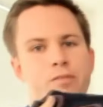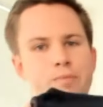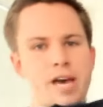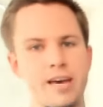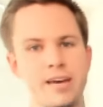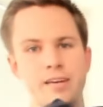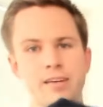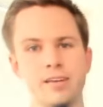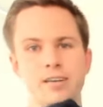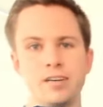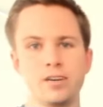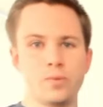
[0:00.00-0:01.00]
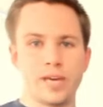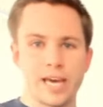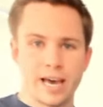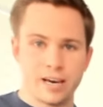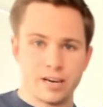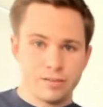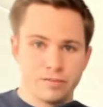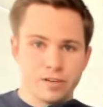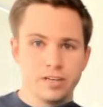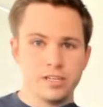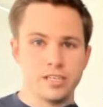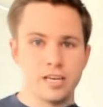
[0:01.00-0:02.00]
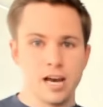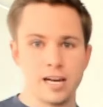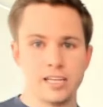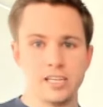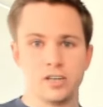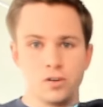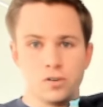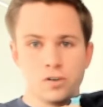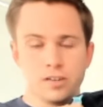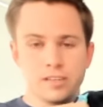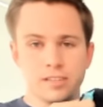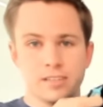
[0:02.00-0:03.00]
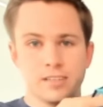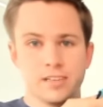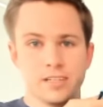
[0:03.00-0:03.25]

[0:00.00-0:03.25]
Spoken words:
the back, we have Yanni Gourde,